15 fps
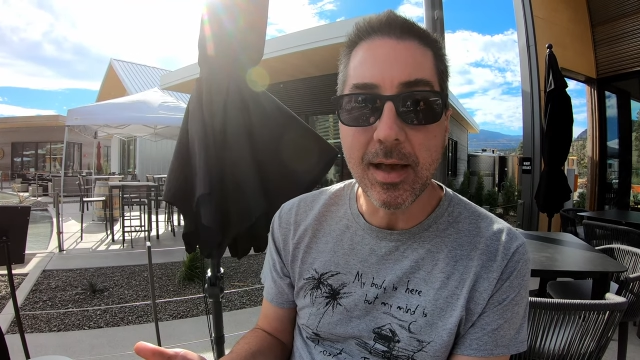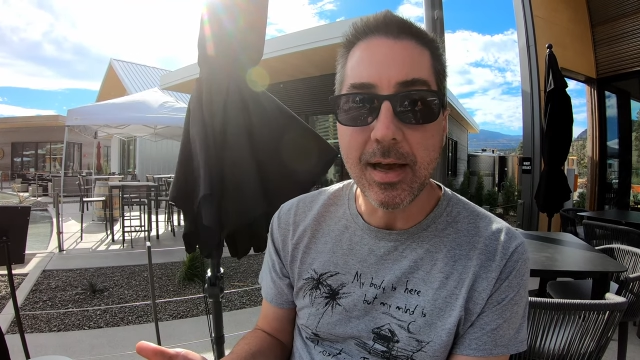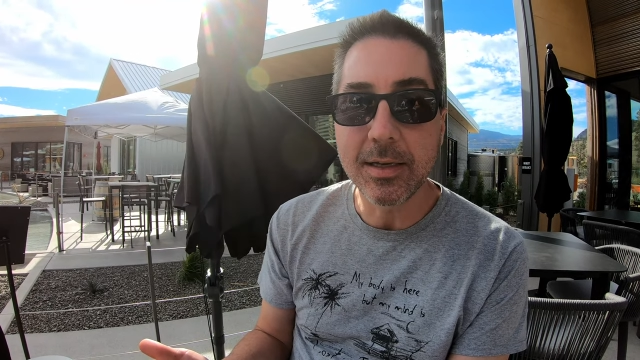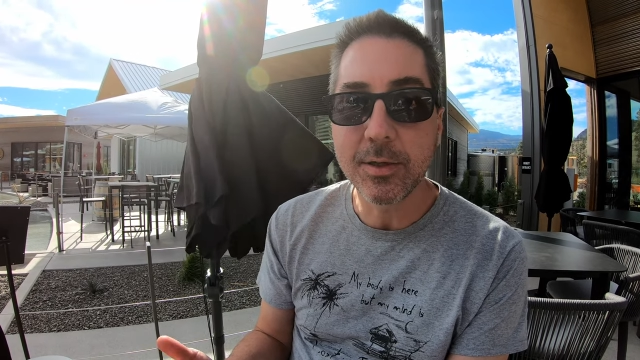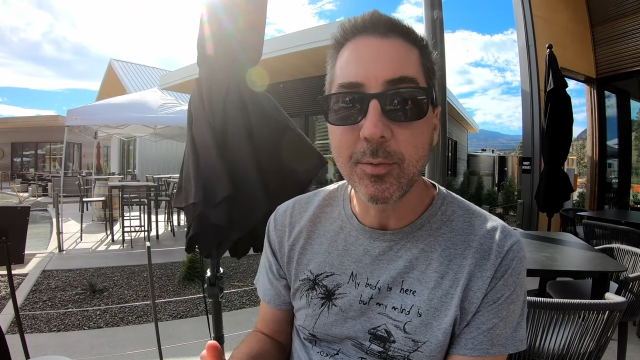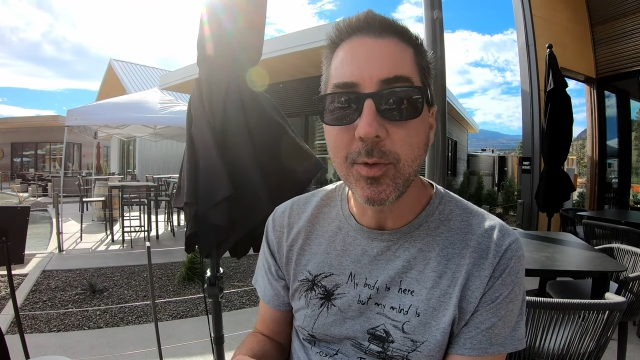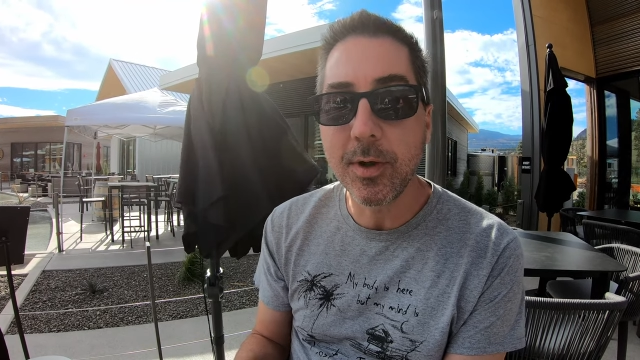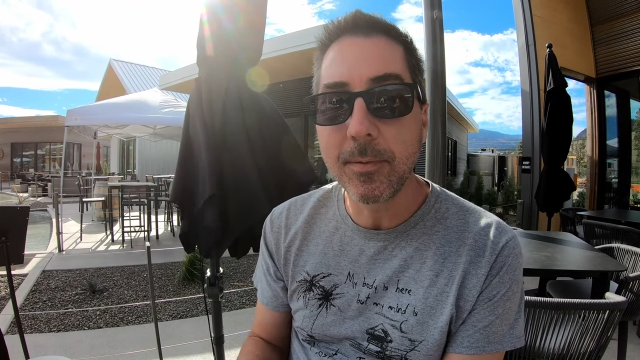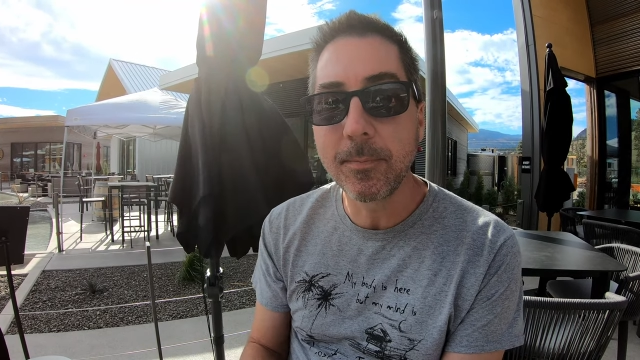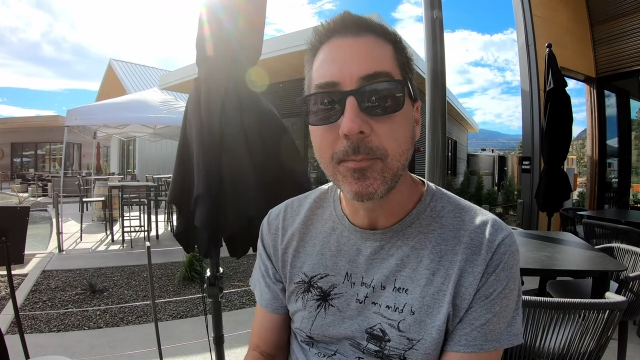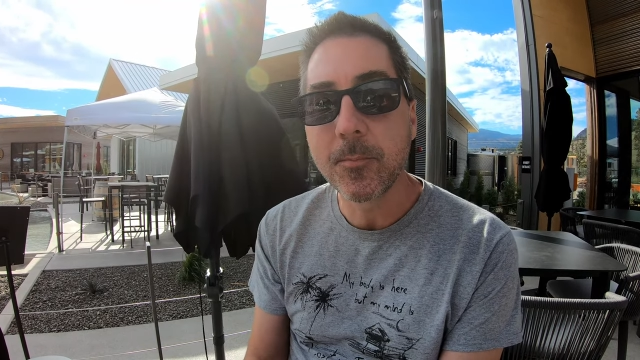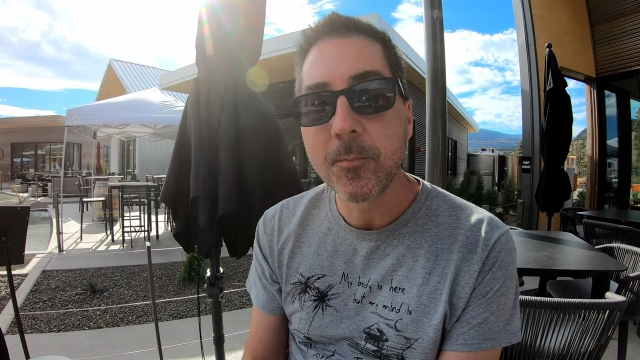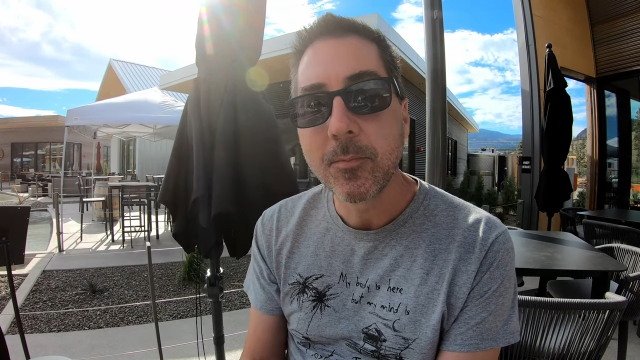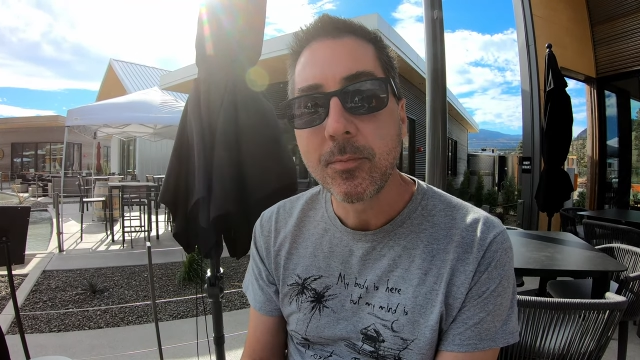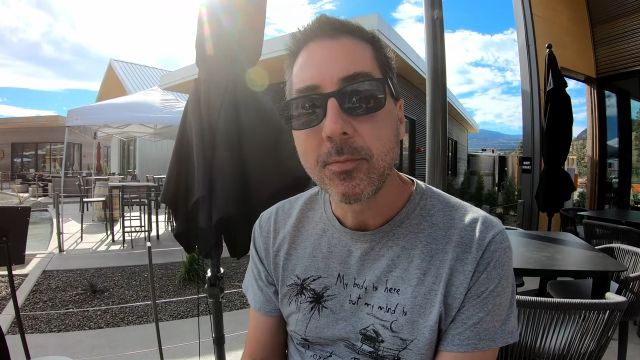last one.
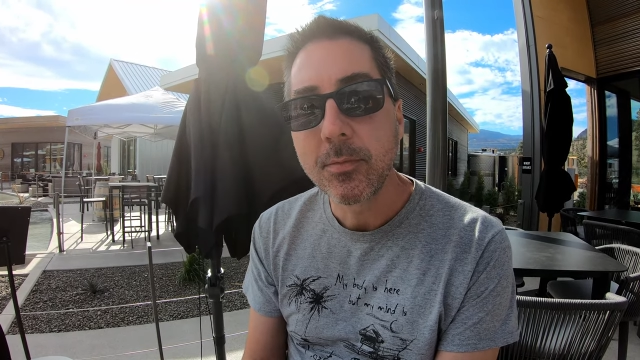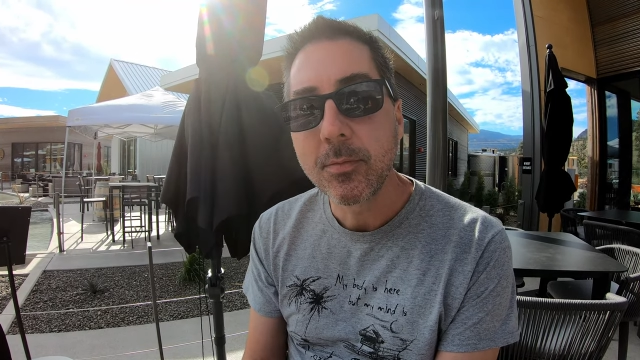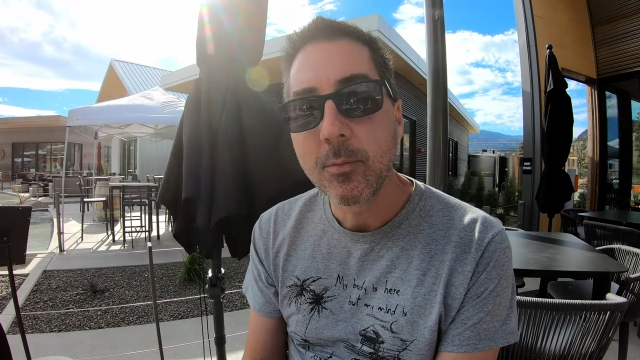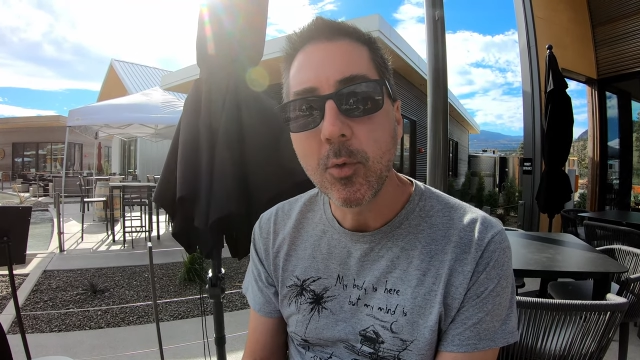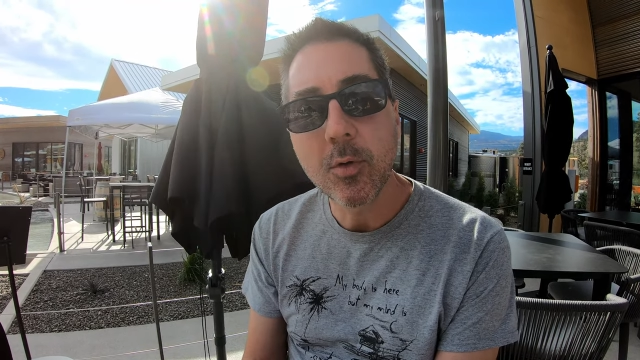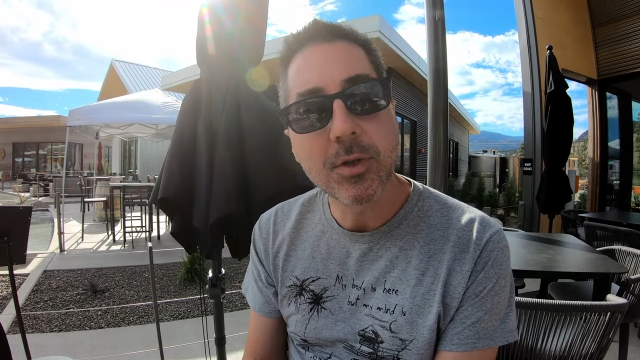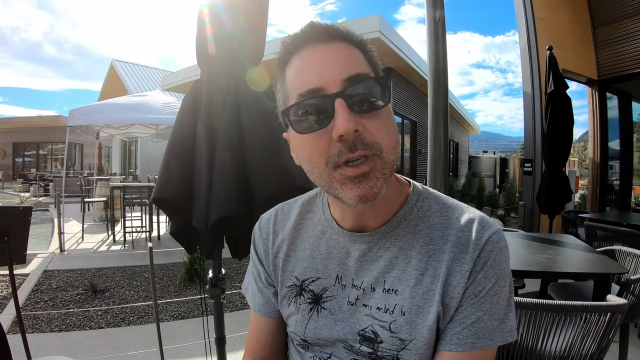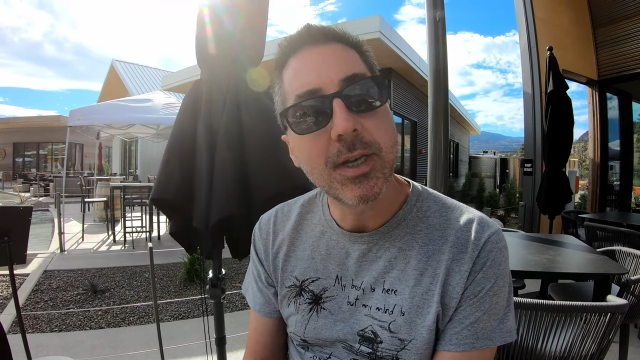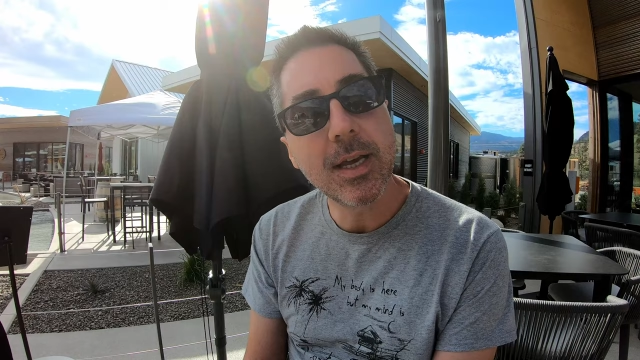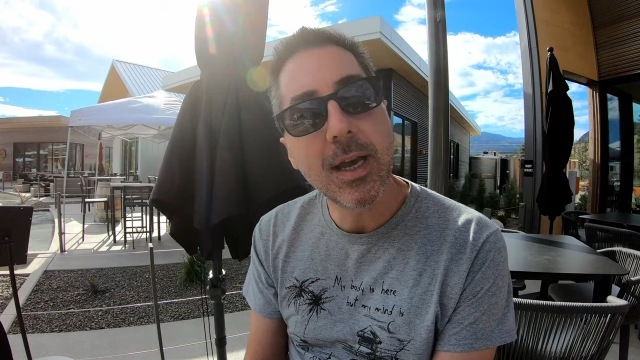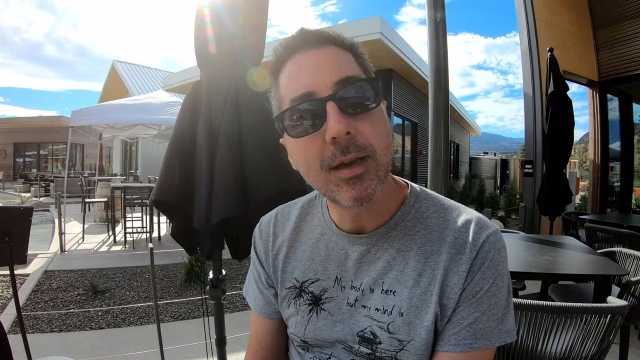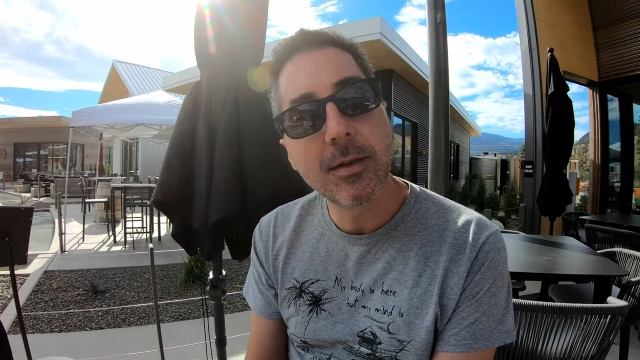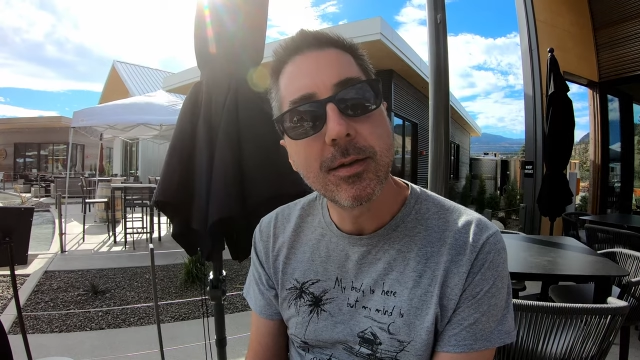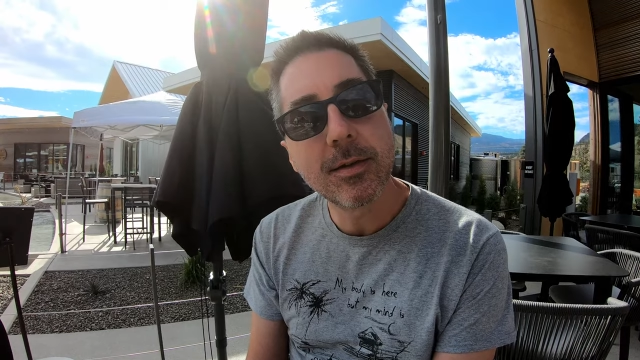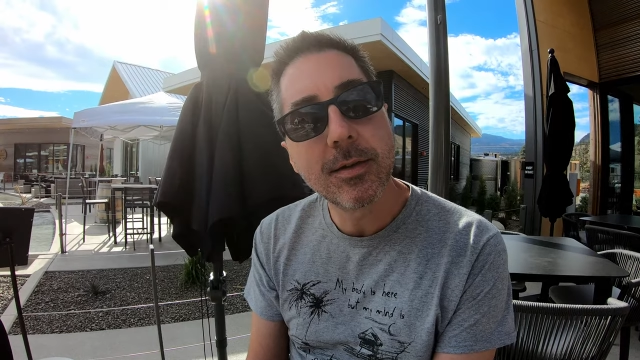What was it
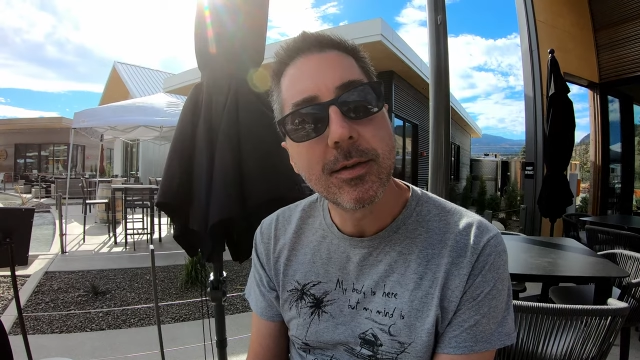again?